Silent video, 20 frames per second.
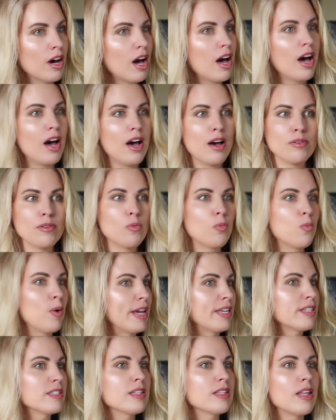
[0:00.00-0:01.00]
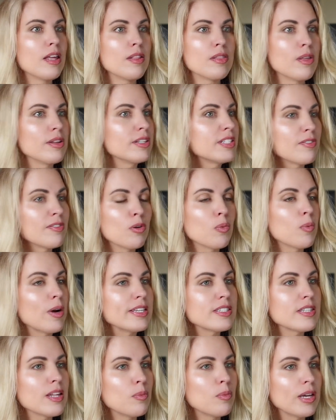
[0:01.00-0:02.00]
Uh, ways, different
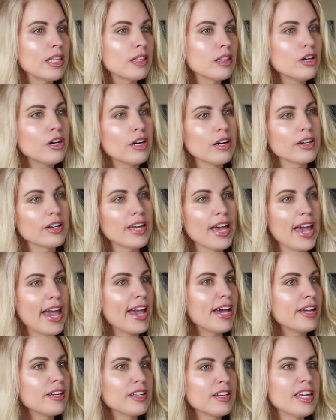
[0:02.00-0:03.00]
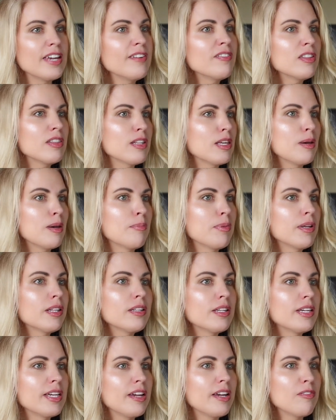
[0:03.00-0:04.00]
ways that we look, and even the
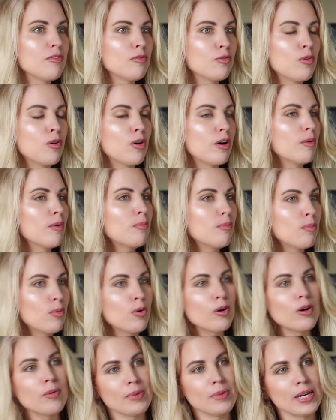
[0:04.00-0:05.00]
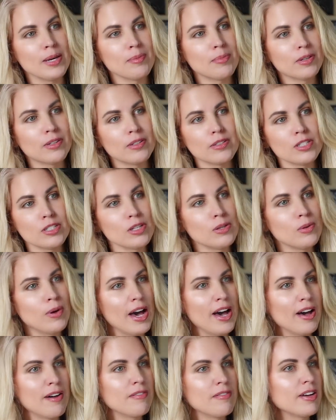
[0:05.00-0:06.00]
ability for more people to
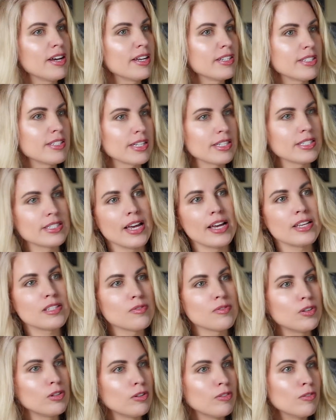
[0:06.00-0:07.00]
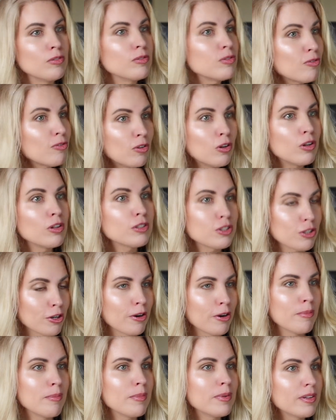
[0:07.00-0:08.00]
have a successful full
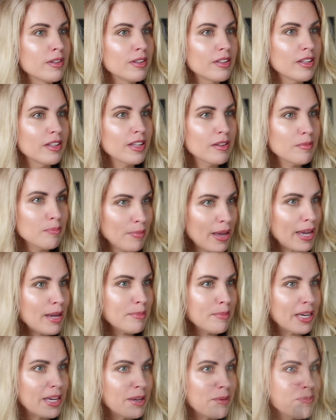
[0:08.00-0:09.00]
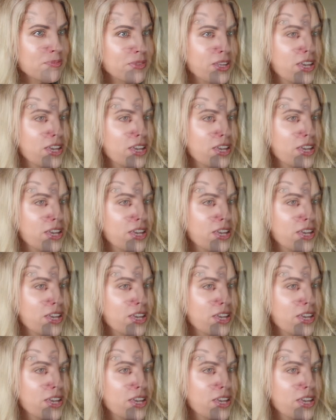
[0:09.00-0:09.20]
term baby